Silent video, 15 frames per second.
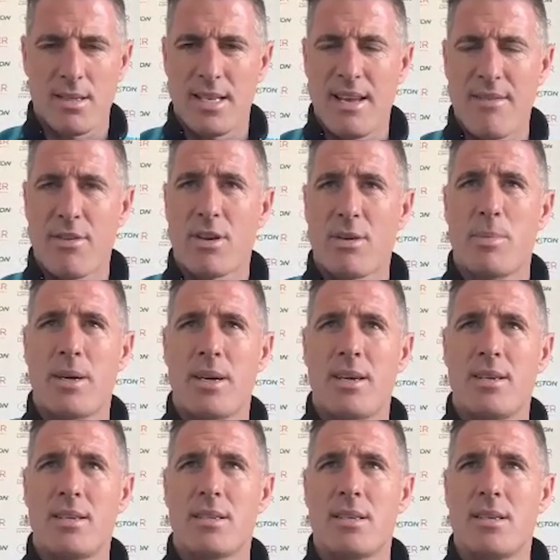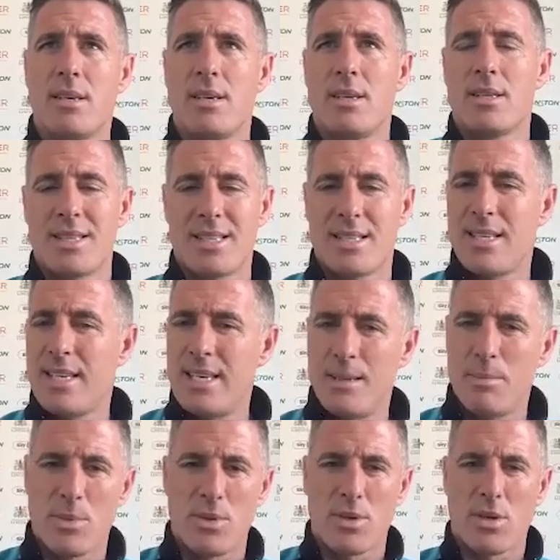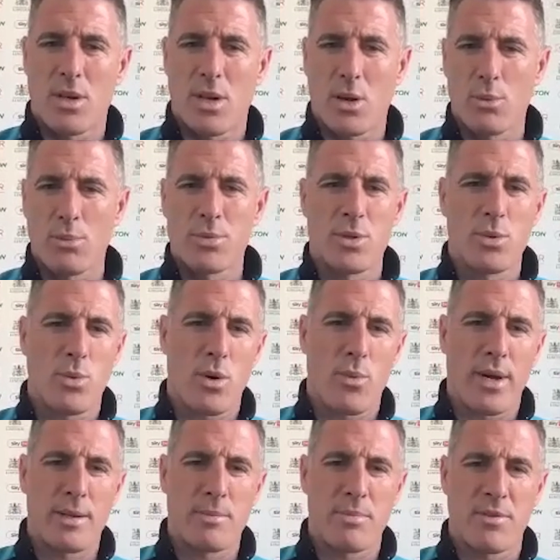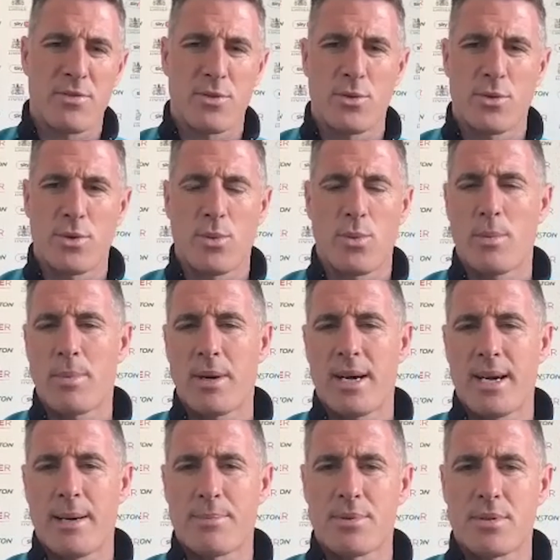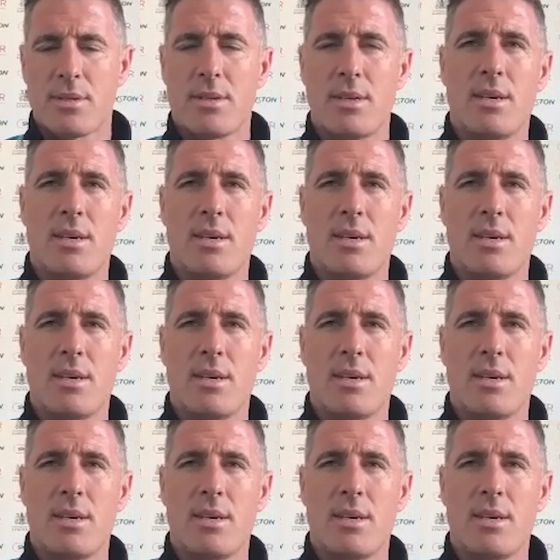I never compared the team or the club to what went before or what perhaps